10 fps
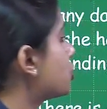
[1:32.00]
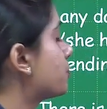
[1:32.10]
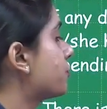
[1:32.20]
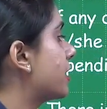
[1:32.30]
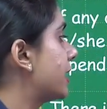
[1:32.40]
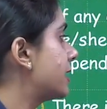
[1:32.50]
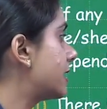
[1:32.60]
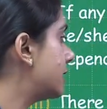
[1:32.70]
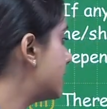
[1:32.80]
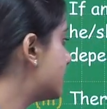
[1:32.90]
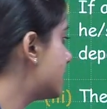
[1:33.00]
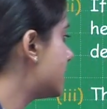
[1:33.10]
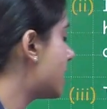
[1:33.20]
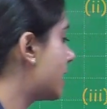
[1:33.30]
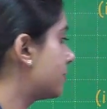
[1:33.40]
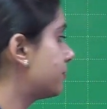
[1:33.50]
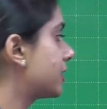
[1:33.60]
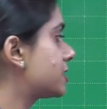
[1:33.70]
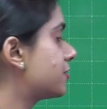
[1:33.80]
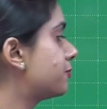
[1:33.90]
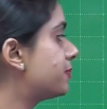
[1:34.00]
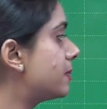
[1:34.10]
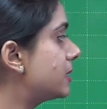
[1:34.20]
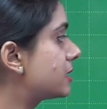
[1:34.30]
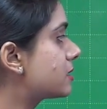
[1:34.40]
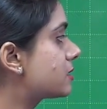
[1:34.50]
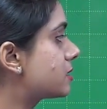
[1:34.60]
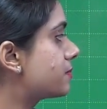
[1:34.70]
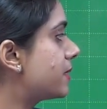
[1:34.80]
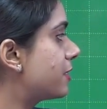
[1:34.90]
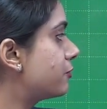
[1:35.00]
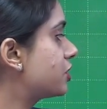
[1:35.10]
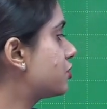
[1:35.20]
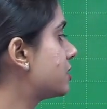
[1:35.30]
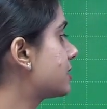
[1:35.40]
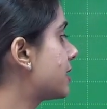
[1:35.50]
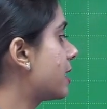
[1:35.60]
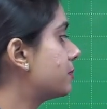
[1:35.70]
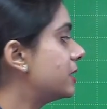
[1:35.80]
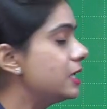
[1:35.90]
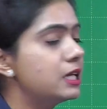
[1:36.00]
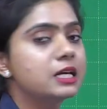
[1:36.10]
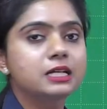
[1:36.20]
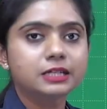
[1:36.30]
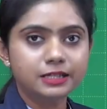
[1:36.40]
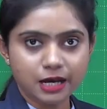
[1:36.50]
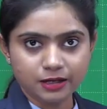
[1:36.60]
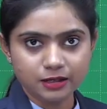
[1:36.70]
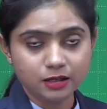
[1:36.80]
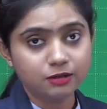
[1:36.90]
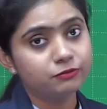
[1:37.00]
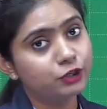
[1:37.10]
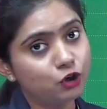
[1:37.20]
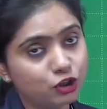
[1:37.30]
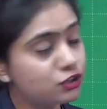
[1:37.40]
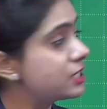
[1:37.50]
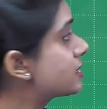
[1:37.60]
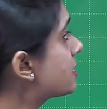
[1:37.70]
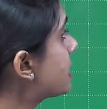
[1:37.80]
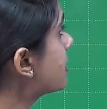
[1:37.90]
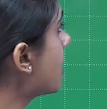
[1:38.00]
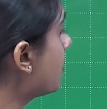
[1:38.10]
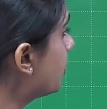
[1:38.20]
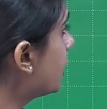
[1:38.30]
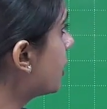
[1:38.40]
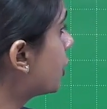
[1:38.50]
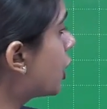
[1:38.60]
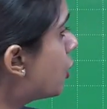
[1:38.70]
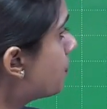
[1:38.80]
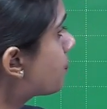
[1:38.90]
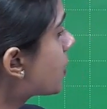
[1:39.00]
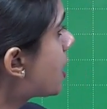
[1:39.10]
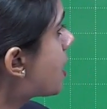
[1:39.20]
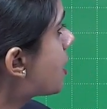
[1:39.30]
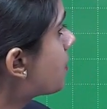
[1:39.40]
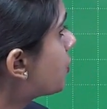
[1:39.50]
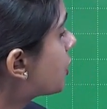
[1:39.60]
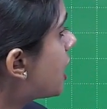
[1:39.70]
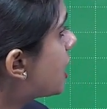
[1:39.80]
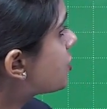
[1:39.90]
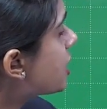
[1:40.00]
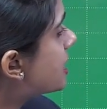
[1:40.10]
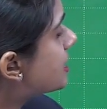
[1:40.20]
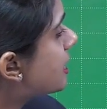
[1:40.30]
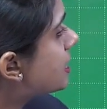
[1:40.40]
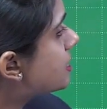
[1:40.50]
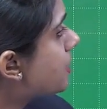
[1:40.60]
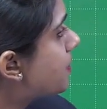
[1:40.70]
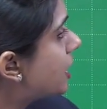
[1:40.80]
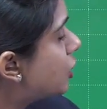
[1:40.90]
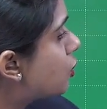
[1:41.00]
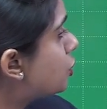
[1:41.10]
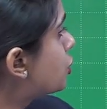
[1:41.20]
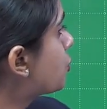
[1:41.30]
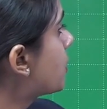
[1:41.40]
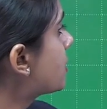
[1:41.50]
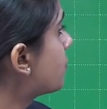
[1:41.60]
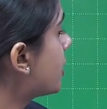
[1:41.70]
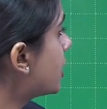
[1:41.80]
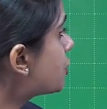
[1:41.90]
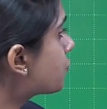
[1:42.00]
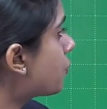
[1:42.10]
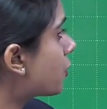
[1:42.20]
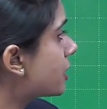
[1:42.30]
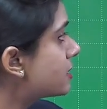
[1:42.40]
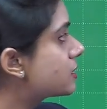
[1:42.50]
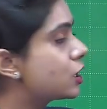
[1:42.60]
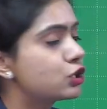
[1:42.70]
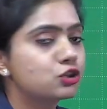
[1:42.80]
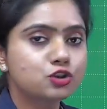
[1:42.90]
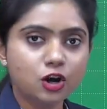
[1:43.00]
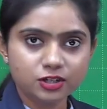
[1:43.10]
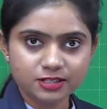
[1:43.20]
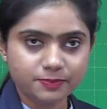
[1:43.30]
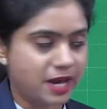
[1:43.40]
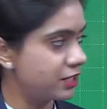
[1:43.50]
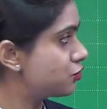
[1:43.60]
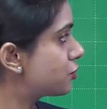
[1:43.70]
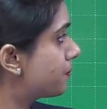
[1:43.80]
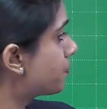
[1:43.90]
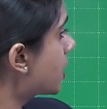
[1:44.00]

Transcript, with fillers: to provide an easy and effective public system by which this can be done. We'll also discuss the example here now. Prakash had sent a money order to his village for his daughter's marriage.